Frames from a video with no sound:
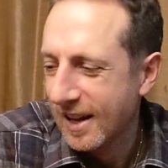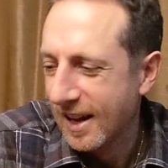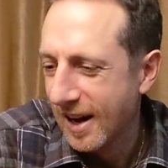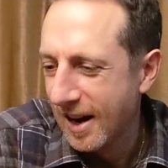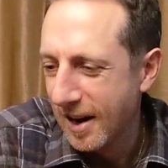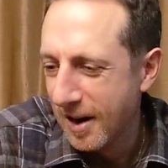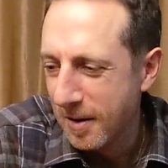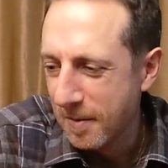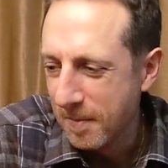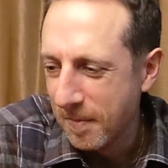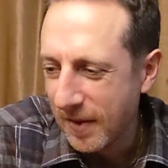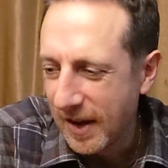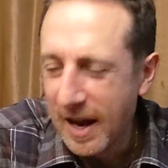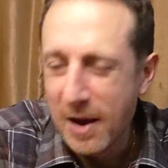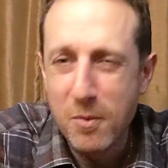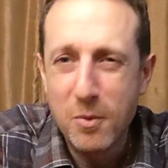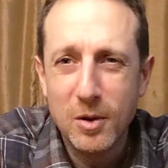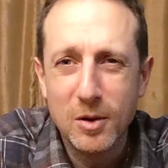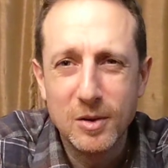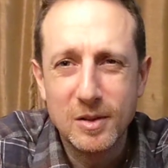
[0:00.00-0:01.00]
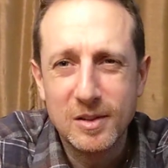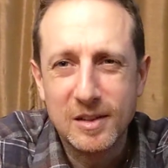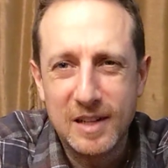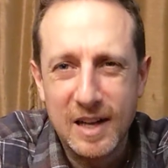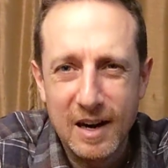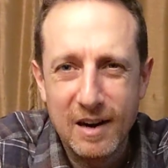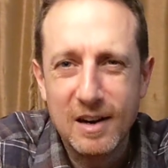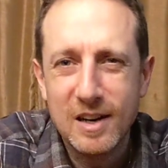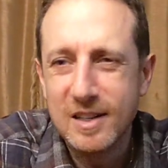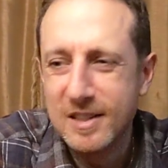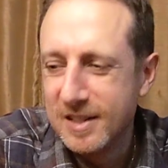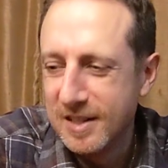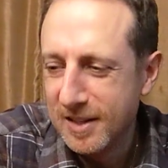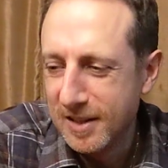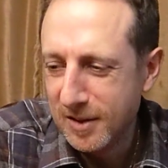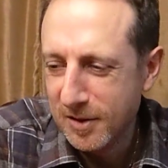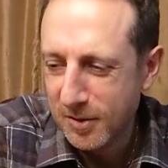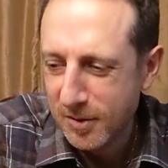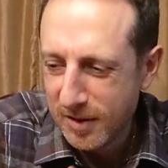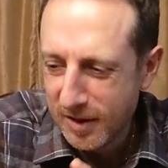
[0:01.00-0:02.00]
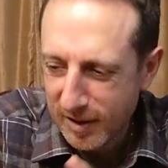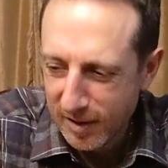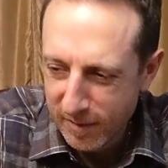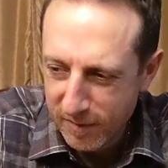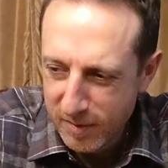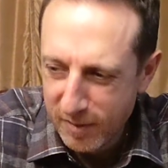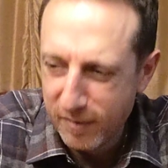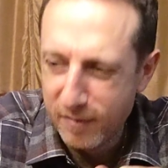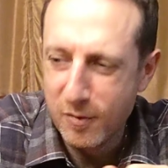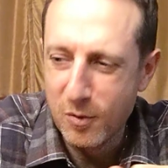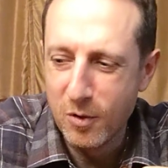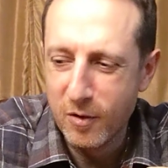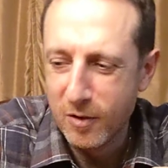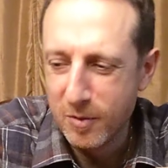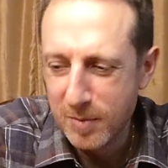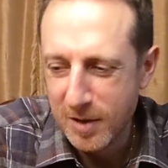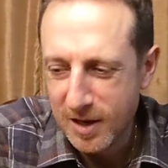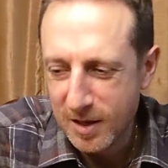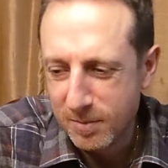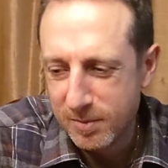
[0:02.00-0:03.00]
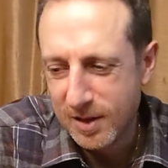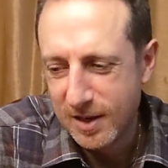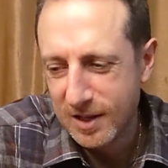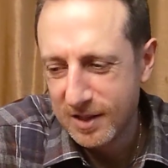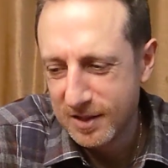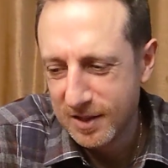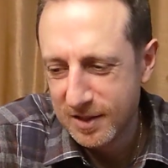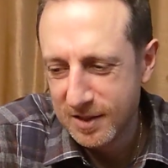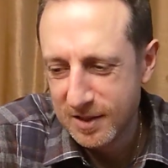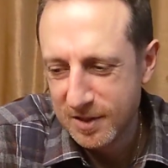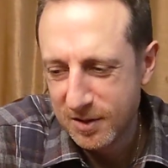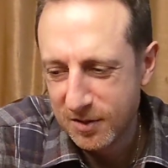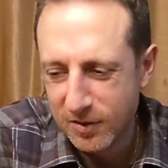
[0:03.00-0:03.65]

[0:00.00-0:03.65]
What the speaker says: I will guarantee you that of the 4 remaining boxes,